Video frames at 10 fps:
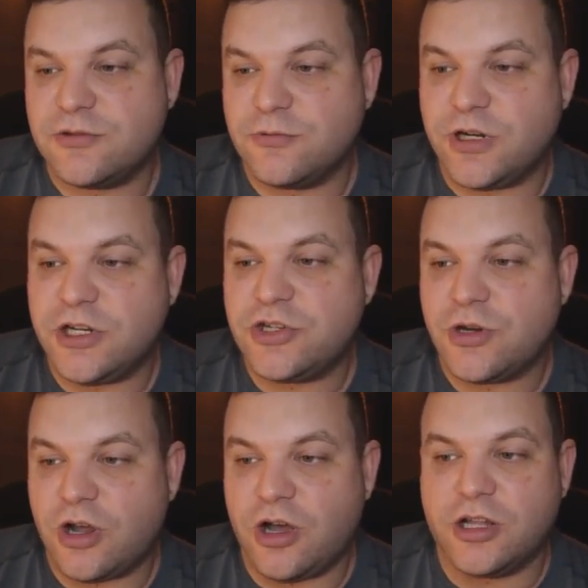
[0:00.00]
to
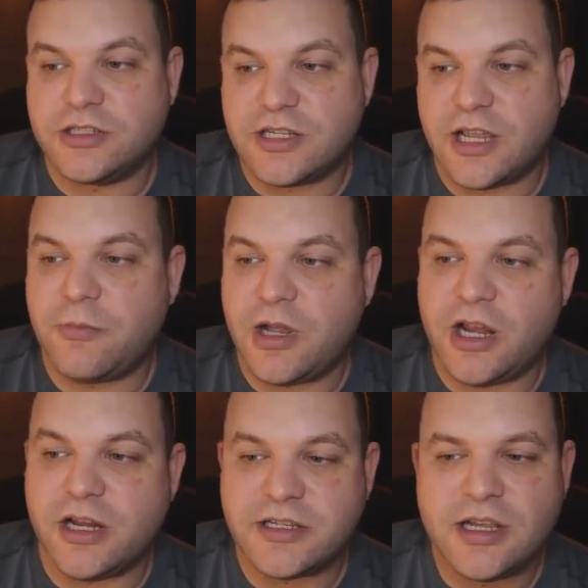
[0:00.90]
reach all time
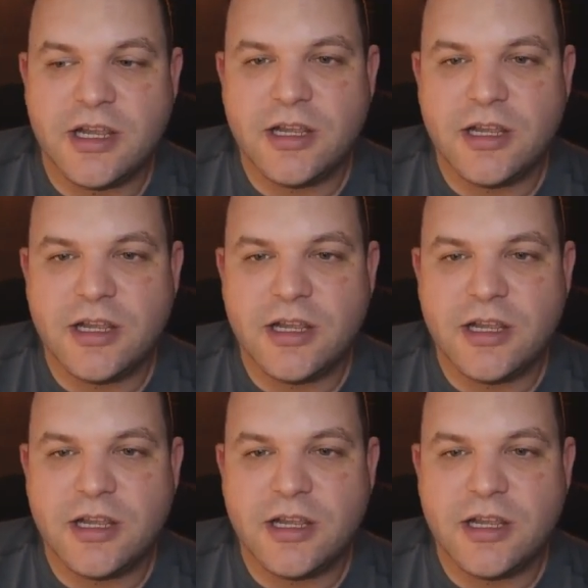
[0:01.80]
highs.